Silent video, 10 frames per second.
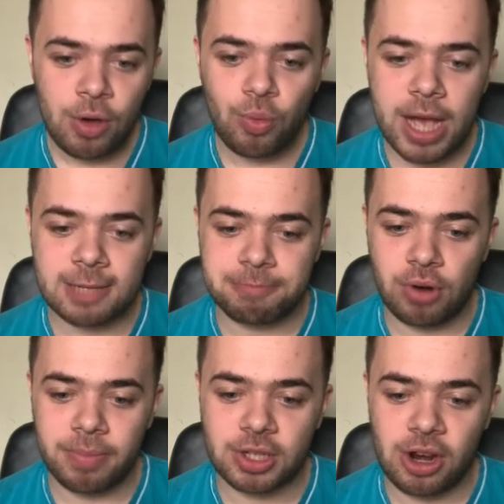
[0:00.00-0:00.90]
West
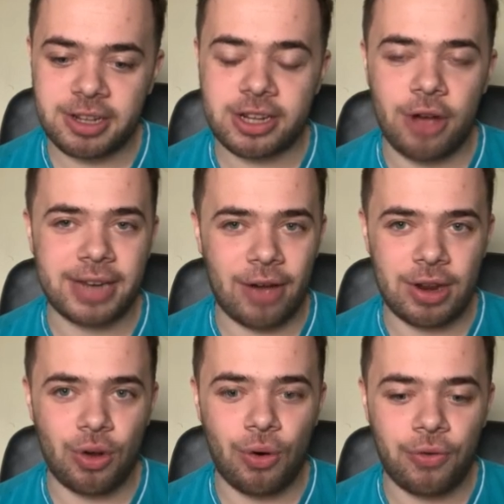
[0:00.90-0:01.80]
Brom's going to go down
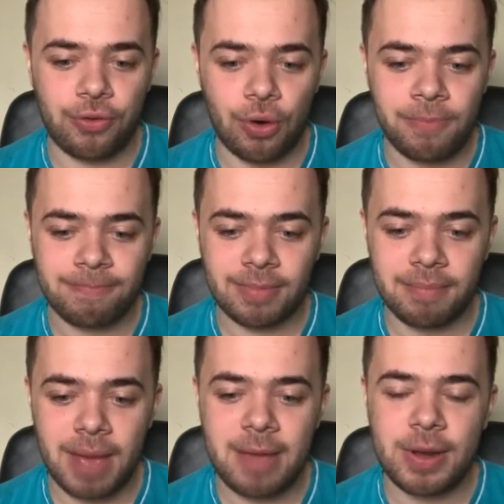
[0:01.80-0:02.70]
in awful.
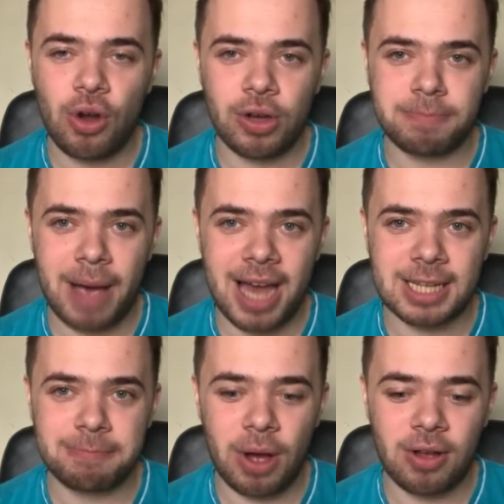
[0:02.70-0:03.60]
Maybe not as bad
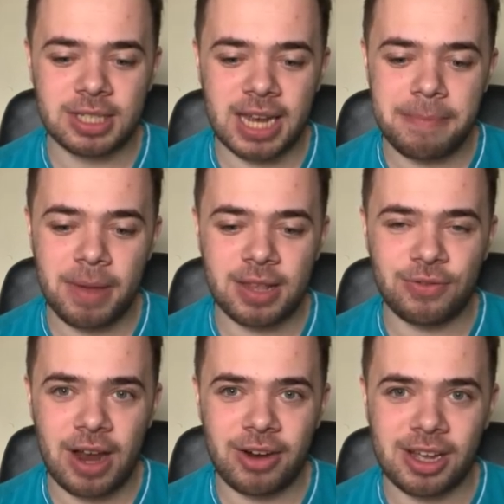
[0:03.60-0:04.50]
as Barnsley, but it's
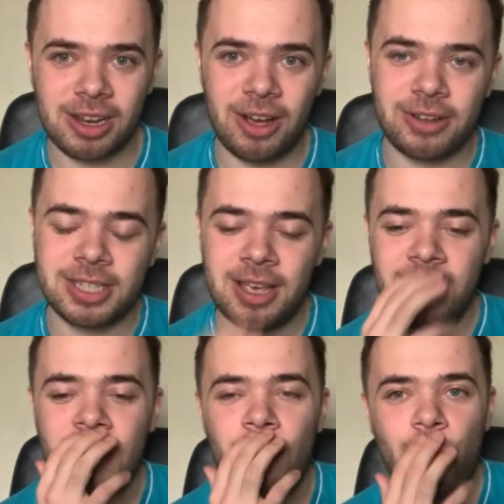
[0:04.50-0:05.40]
very close.
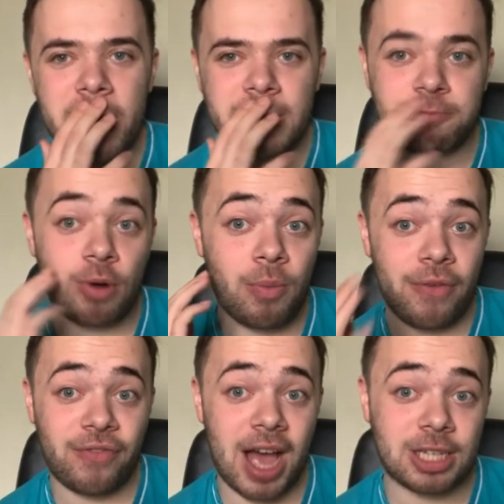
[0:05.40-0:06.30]
West Brom
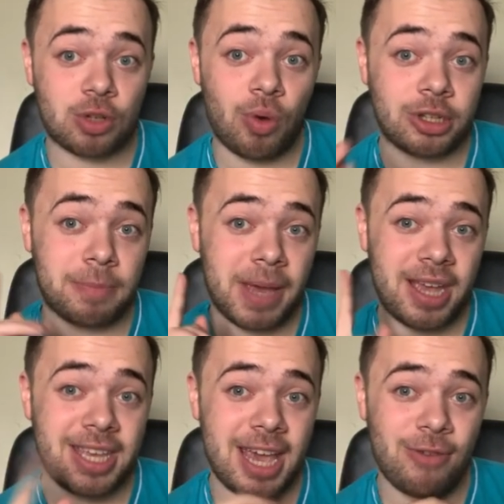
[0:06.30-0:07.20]
with that squad to be a
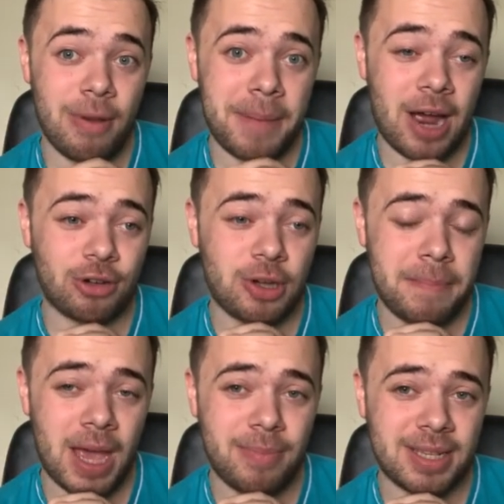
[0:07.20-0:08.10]
year on parachute
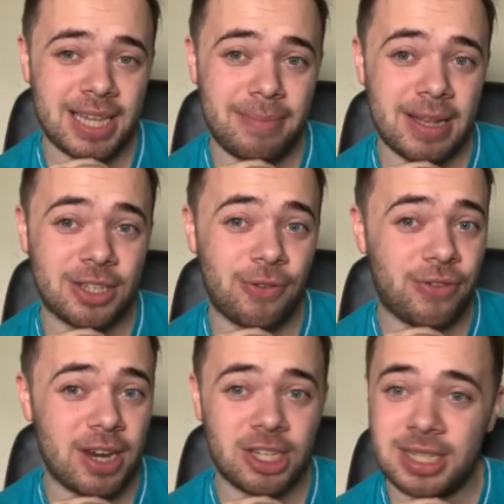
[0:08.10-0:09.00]
payment team and to
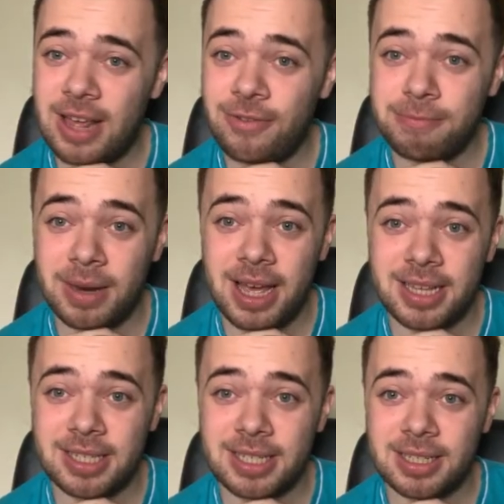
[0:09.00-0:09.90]
finish 10th
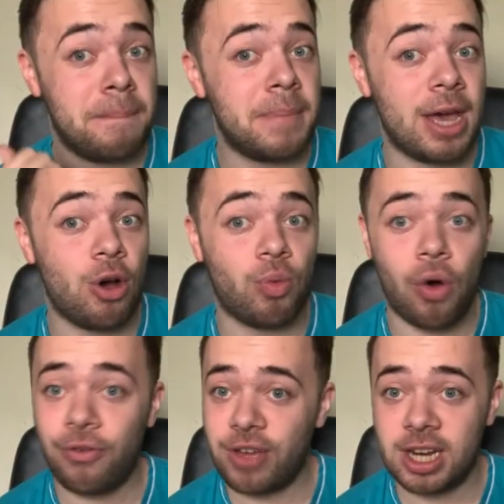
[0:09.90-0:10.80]
place.
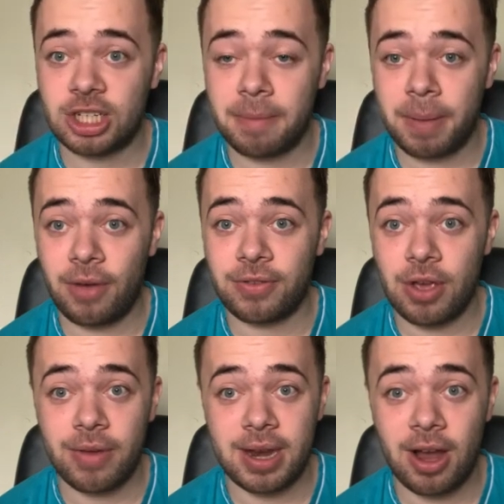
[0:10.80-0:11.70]
Millwall finished above
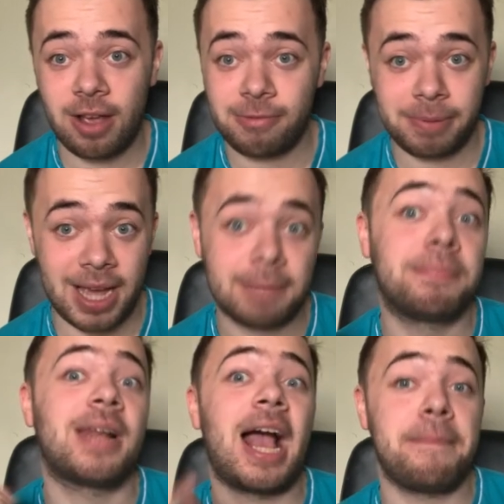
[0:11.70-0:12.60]
you in 9th place.
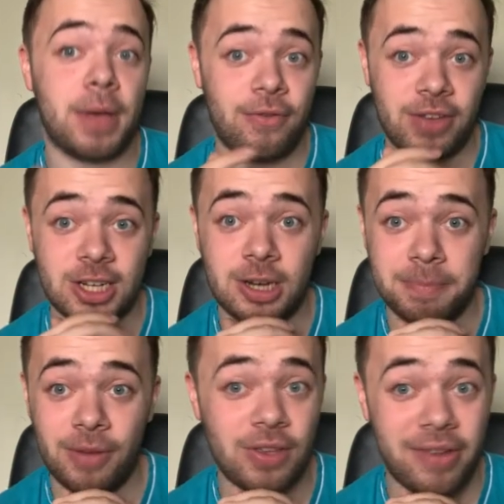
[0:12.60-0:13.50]
Blackburn finished
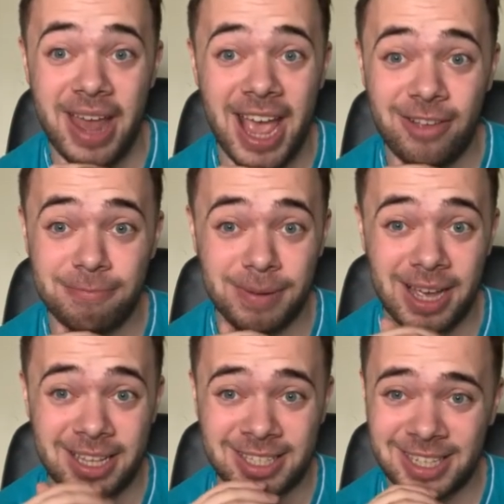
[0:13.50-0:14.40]
above you in 8th
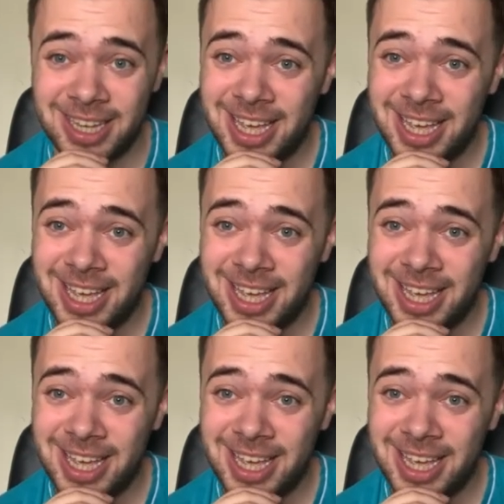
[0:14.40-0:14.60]
place.